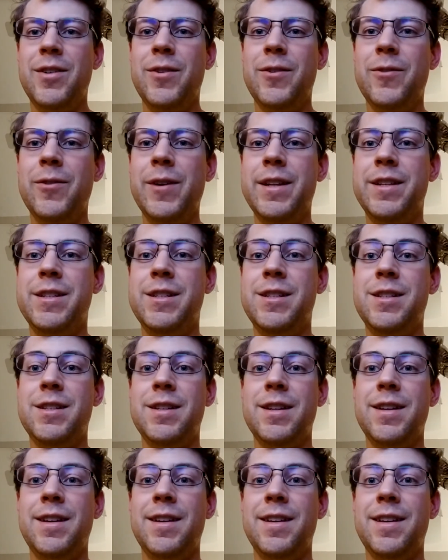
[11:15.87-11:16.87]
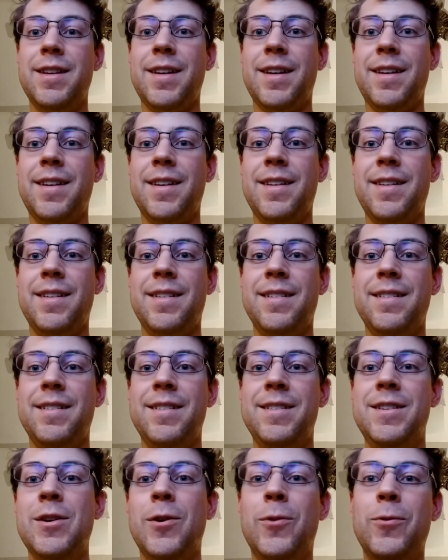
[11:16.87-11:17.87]
Which,
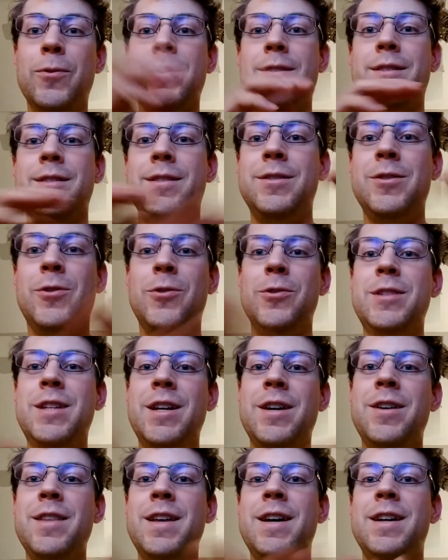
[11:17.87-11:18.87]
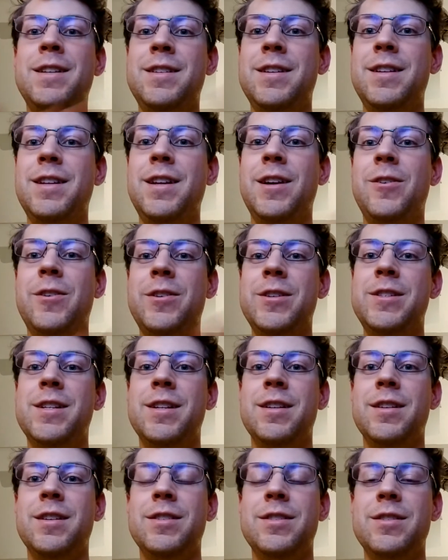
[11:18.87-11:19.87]
don't tell that to any
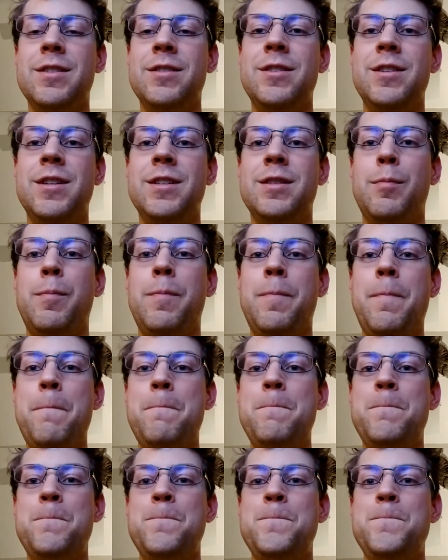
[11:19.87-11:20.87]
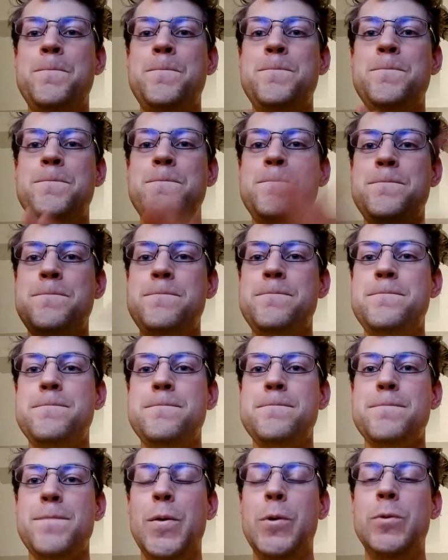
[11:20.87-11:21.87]
Christian, because they'll just
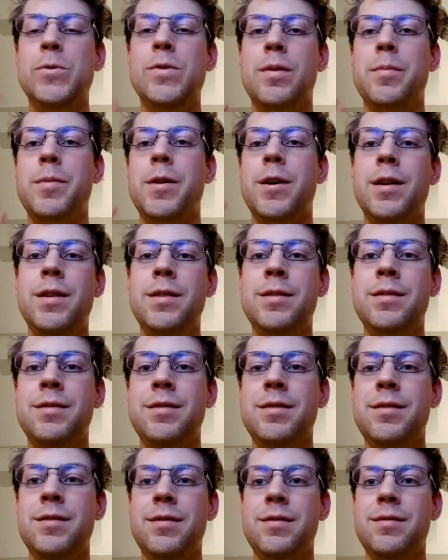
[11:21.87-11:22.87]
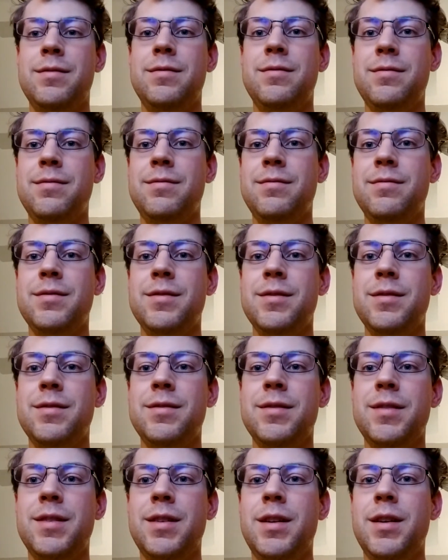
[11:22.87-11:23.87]
lose their minds
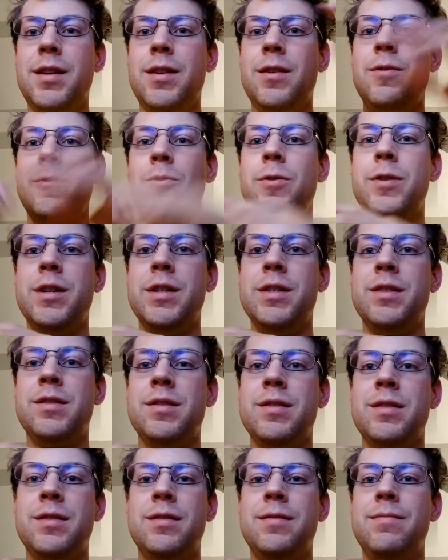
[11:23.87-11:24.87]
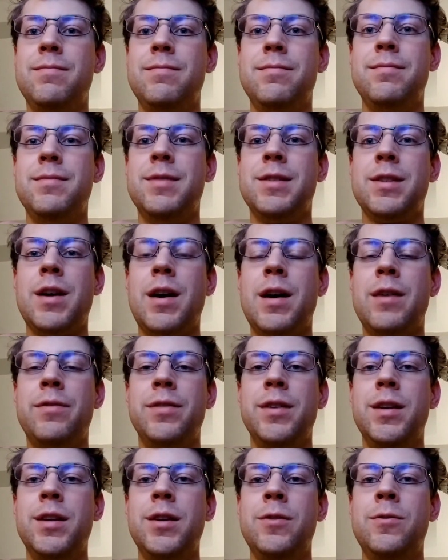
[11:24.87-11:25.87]
or just scoff
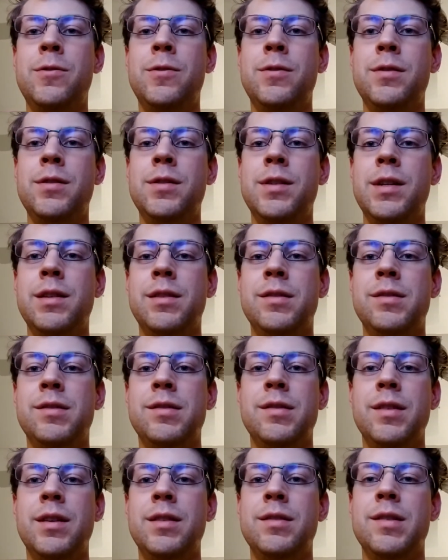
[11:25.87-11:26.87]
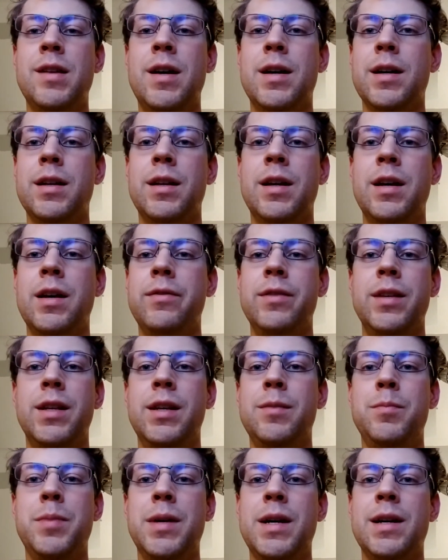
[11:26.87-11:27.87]
at you. It's not going to have any
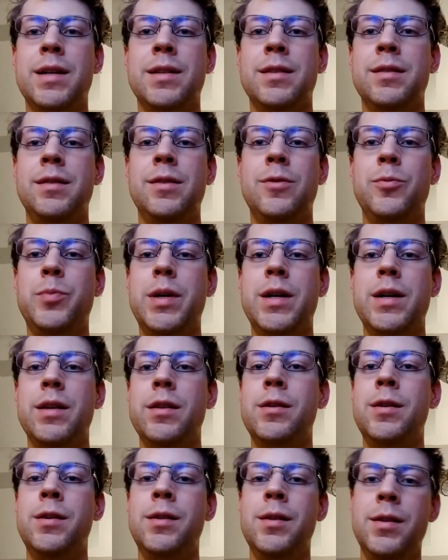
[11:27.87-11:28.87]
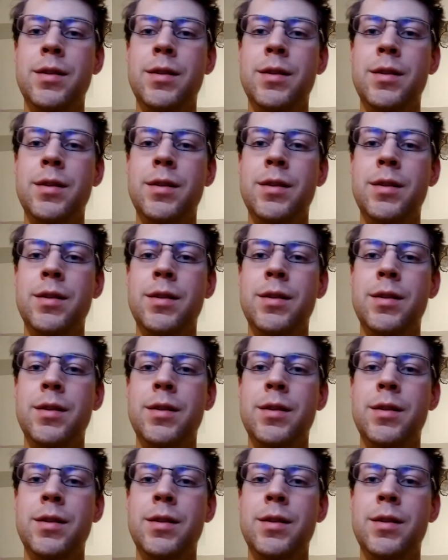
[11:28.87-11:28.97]
impact. Don't bother.